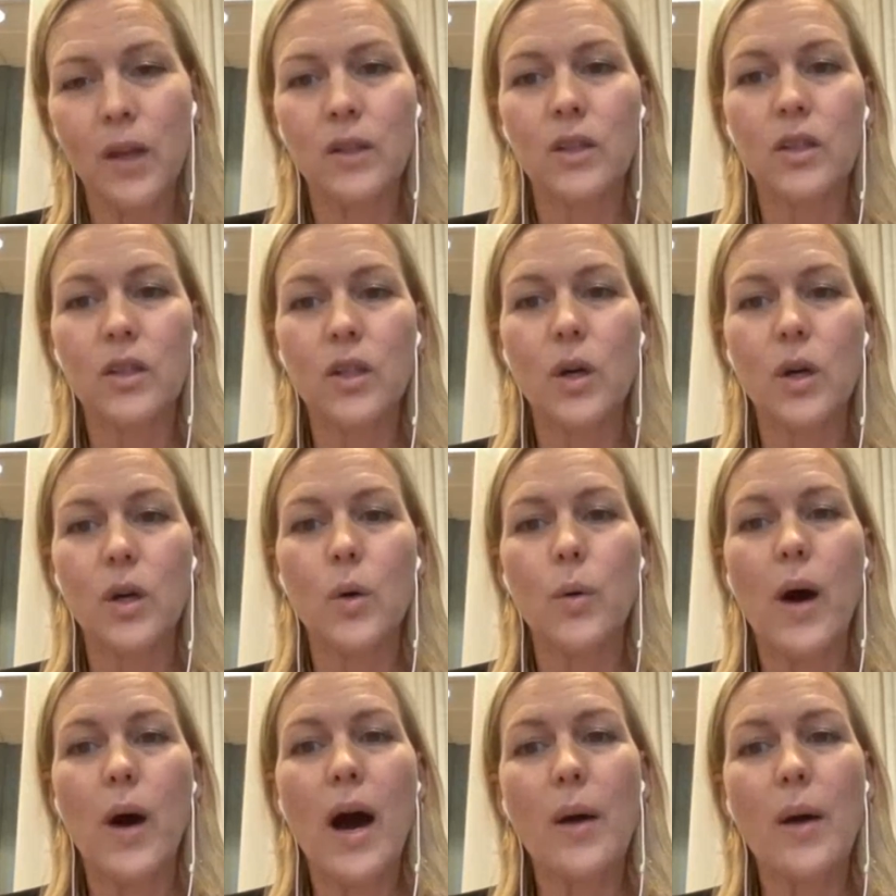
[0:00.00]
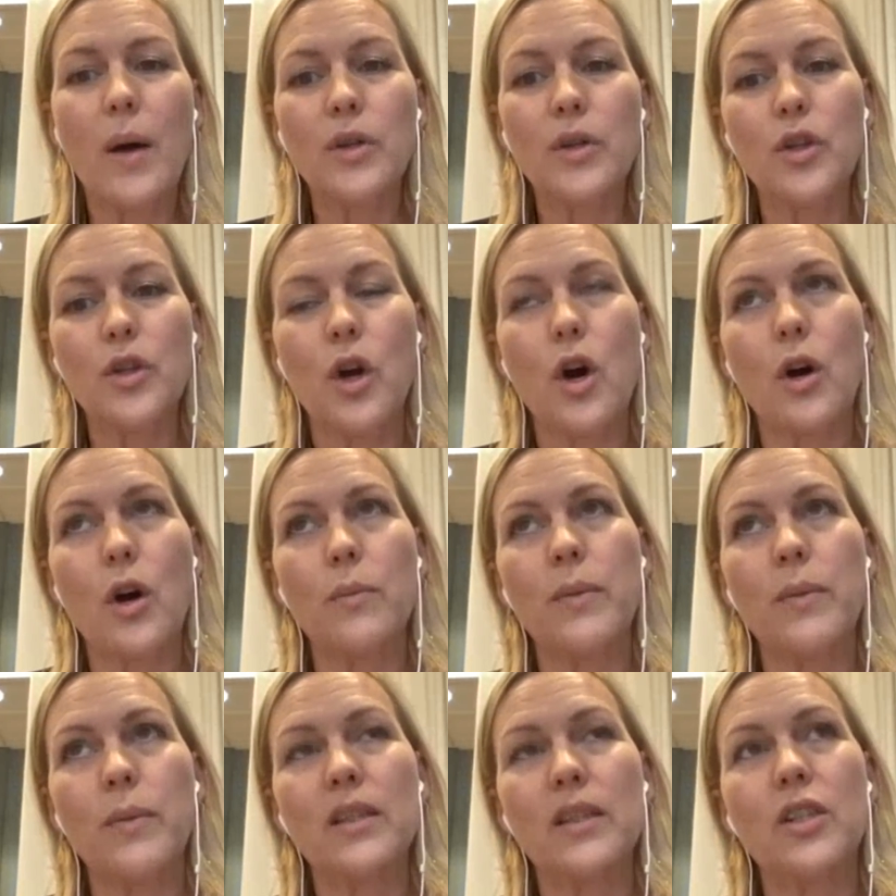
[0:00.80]
So our
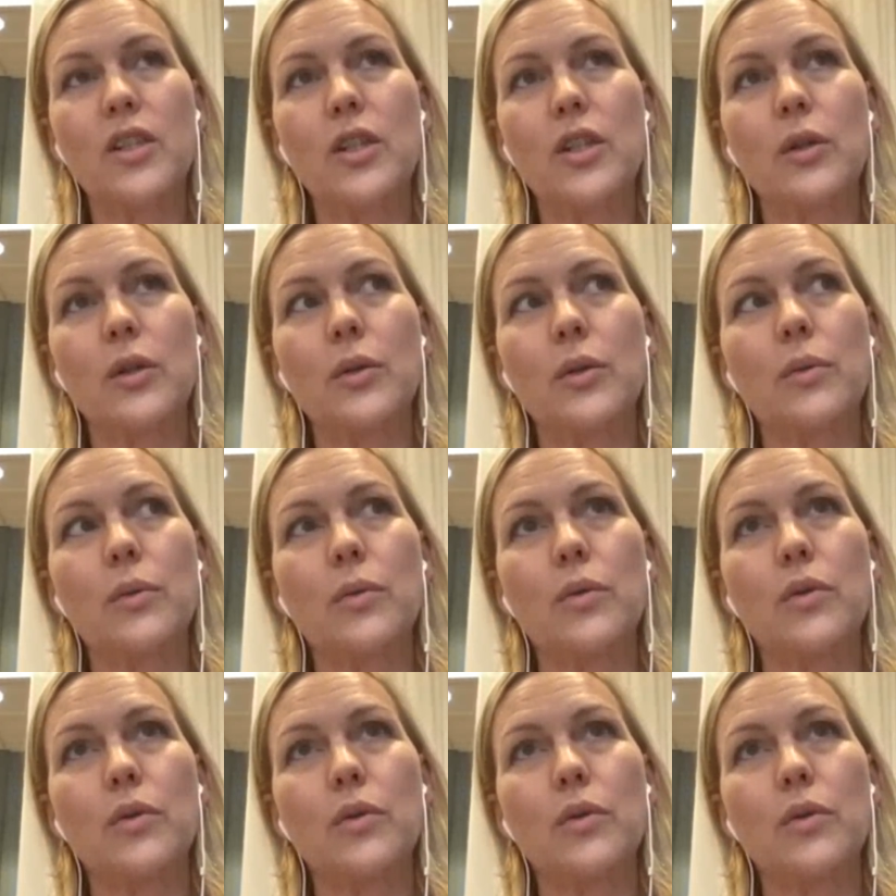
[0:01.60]
job is to